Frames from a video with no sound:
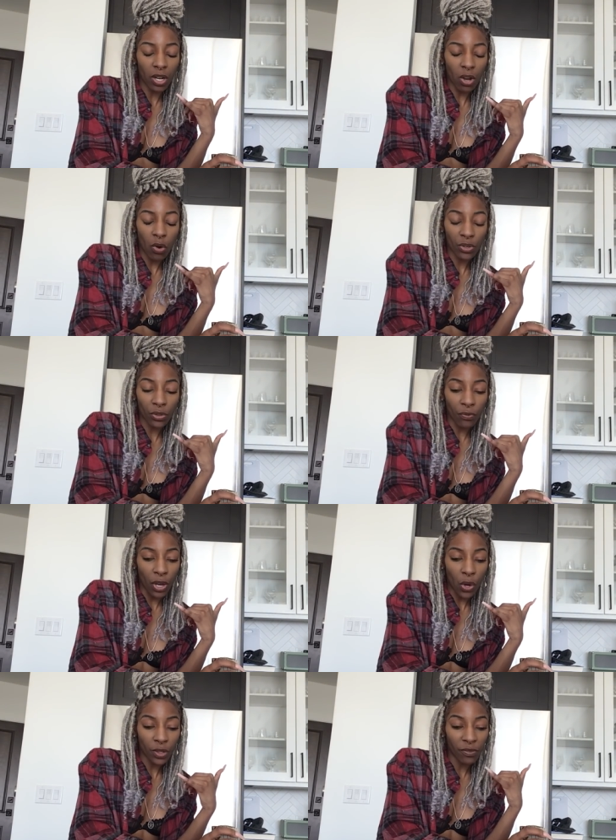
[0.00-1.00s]
over the
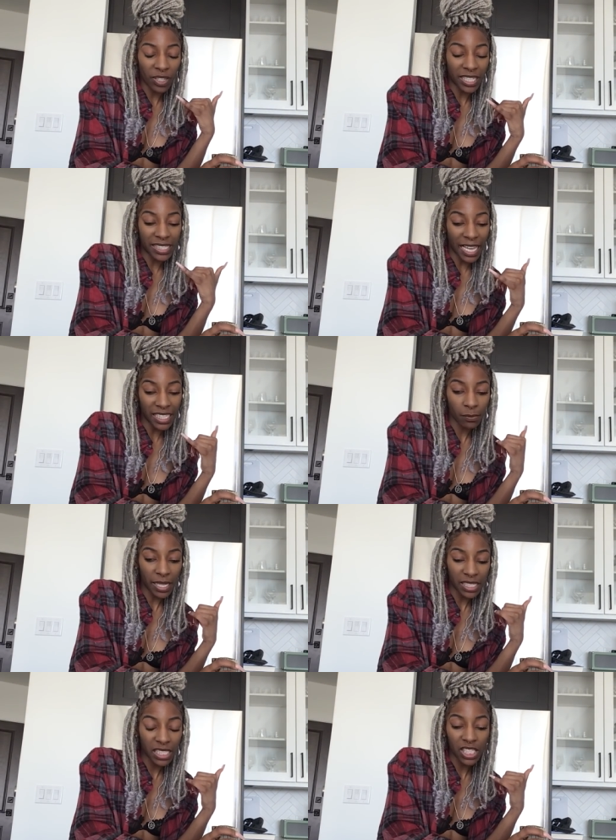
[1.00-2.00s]
phone or via text
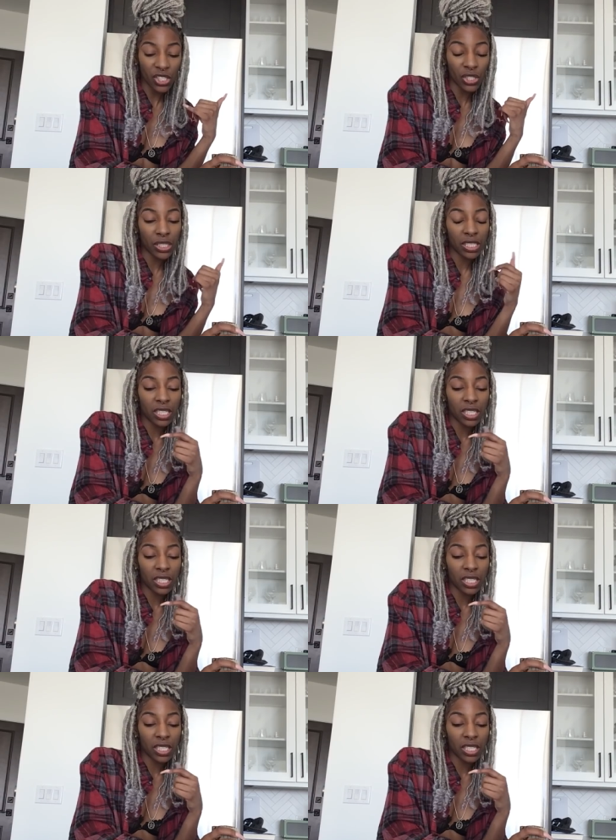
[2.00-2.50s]
message